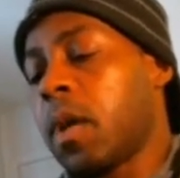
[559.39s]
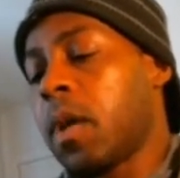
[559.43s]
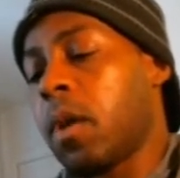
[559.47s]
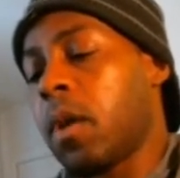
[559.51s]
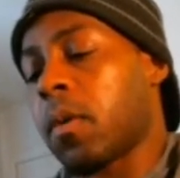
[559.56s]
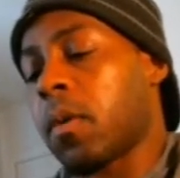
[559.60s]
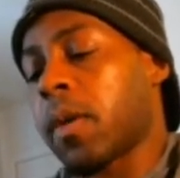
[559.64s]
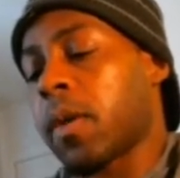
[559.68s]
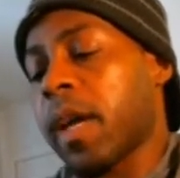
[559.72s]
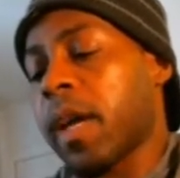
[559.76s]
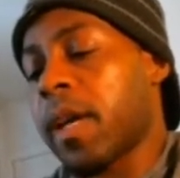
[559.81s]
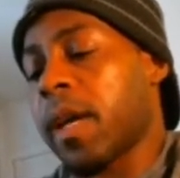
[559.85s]

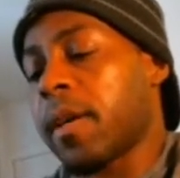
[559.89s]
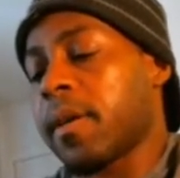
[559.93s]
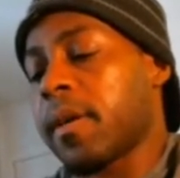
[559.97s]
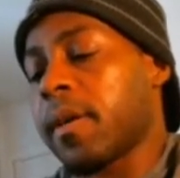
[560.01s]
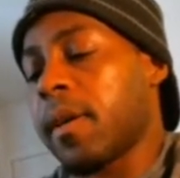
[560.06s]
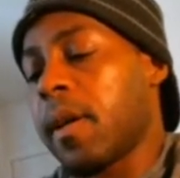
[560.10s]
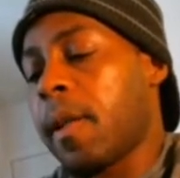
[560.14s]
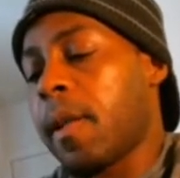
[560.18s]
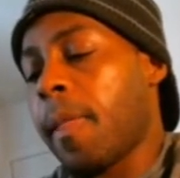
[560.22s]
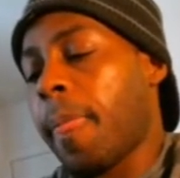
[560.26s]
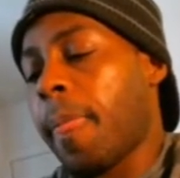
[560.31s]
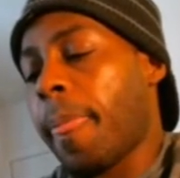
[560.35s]
Okay.
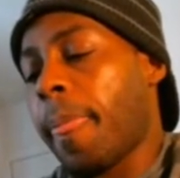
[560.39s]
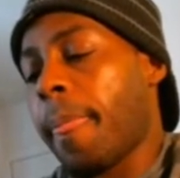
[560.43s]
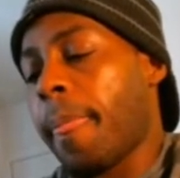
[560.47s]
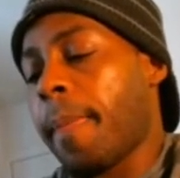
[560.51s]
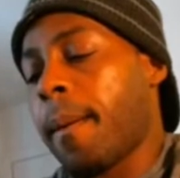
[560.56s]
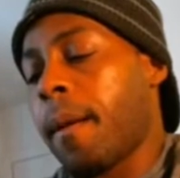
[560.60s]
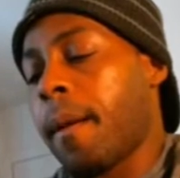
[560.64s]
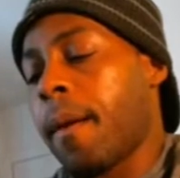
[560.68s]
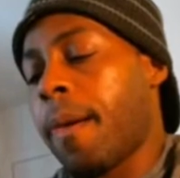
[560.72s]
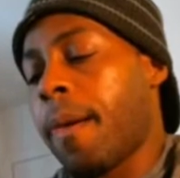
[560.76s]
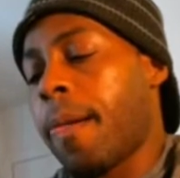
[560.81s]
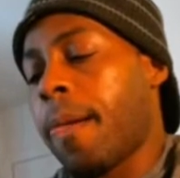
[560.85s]

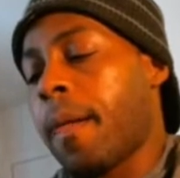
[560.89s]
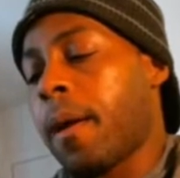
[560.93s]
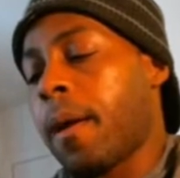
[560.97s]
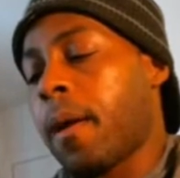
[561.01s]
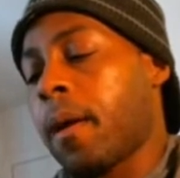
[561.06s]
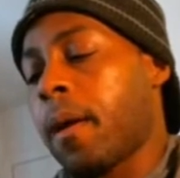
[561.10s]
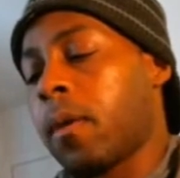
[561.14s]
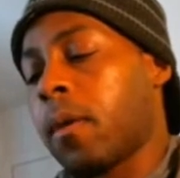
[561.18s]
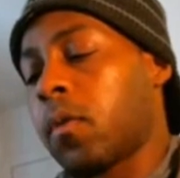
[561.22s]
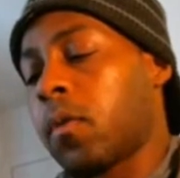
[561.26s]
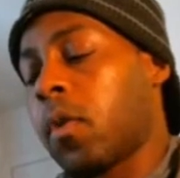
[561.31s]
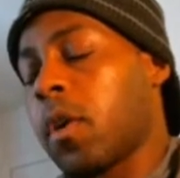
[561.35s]

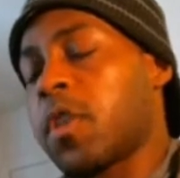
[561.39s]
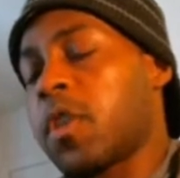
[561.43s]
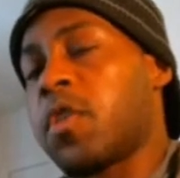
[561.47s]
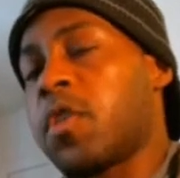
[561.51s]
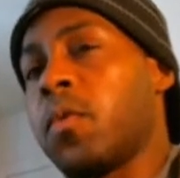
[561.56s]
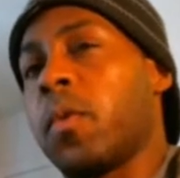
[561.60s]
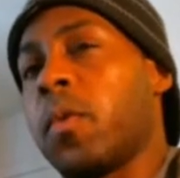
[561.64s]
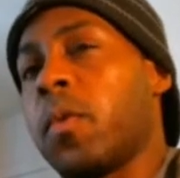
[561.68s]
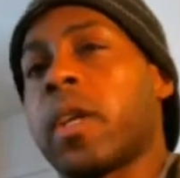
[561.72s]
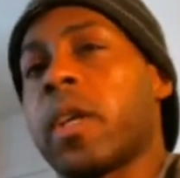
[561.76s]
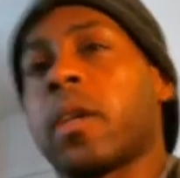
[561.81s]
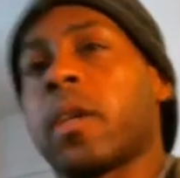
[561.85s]
Of course,
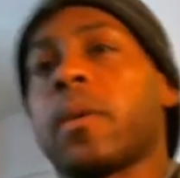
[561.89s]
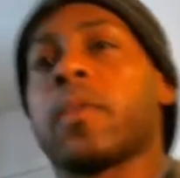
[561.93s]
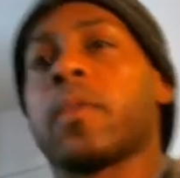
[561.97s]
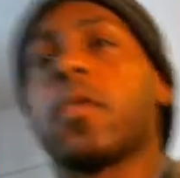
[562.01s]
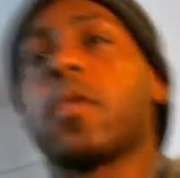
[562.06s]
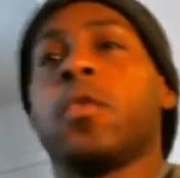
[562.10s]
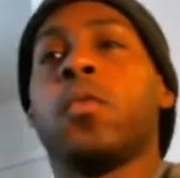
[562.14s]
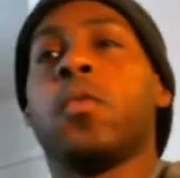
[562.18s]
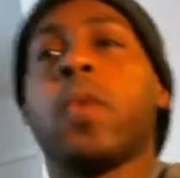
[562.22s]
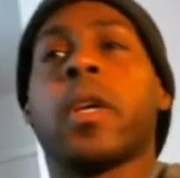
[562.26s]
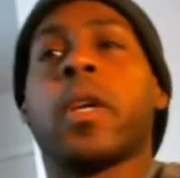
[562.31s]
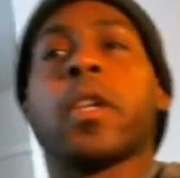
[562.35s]
you want
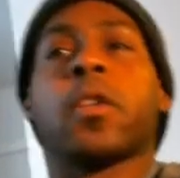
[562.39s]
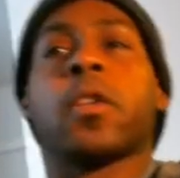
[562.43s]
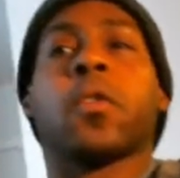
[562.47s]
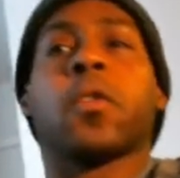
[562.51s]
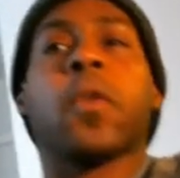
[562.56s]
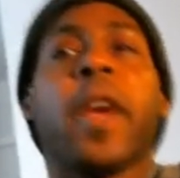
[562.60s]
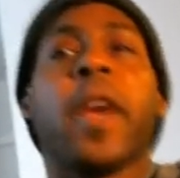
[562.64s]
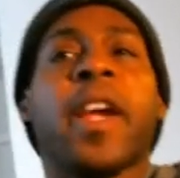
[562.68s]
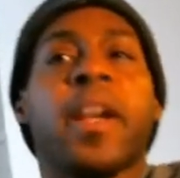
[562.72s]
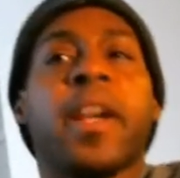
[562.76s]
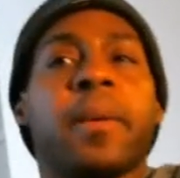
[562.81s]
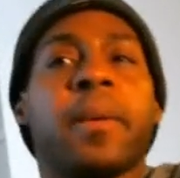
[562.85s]
to
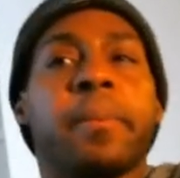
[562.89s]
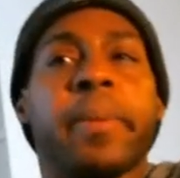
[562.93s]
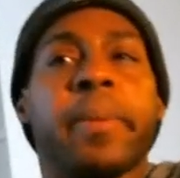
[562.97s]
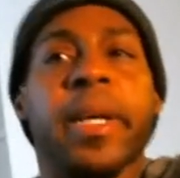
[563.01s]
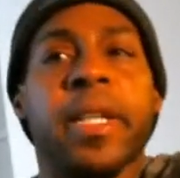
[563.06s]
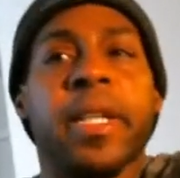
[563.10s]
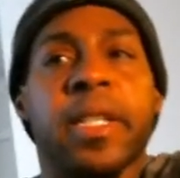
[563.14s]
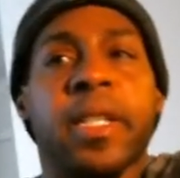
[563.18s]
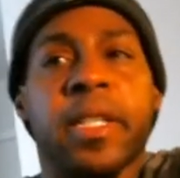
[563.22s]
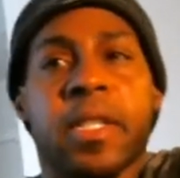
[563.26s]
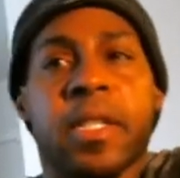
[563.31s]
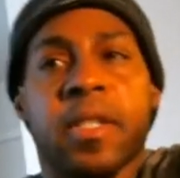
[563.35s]
create
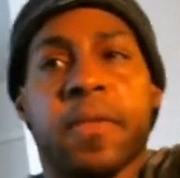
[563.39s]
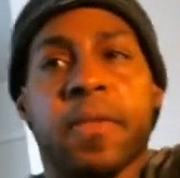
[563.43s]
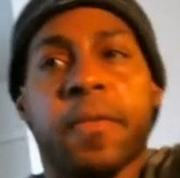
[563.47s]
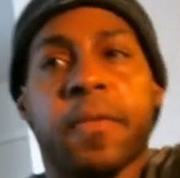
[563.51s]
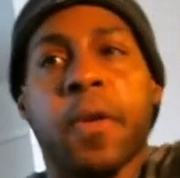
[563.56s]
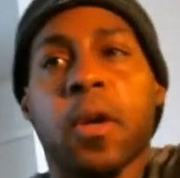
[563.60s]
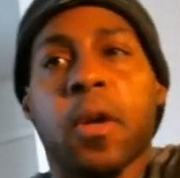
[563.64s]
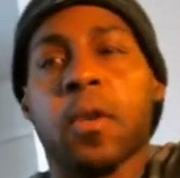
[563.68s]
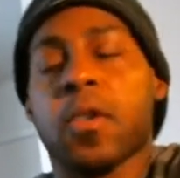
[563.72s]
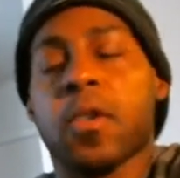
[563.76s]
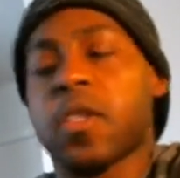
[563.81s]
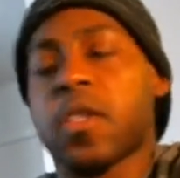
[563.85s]
abundance
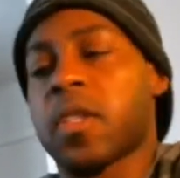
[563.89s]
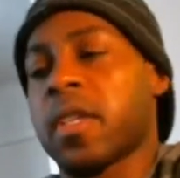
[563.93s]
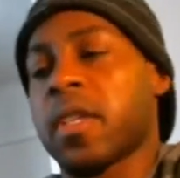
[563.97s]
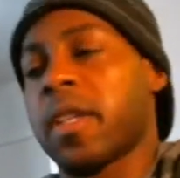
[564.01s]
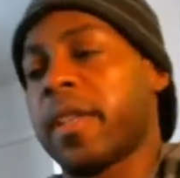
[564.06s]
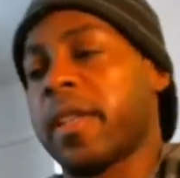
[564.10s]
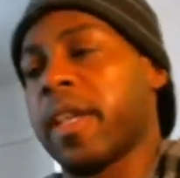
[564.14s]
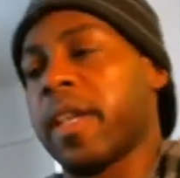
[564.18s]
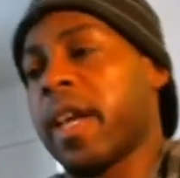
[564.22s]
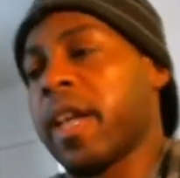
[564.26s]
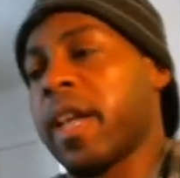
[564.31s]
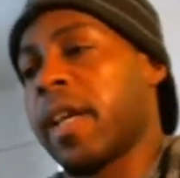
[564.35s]
first,
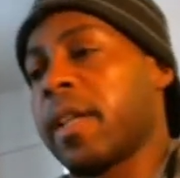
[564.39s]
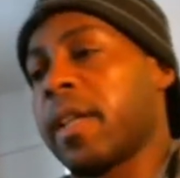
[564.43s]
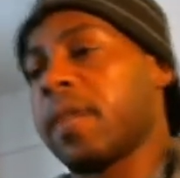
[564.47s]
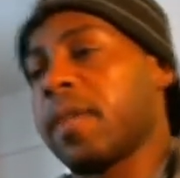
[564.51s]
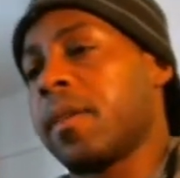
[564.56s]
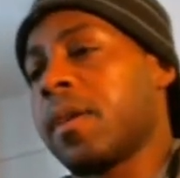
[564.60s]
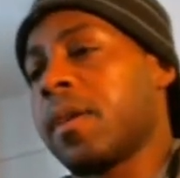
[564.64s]
and then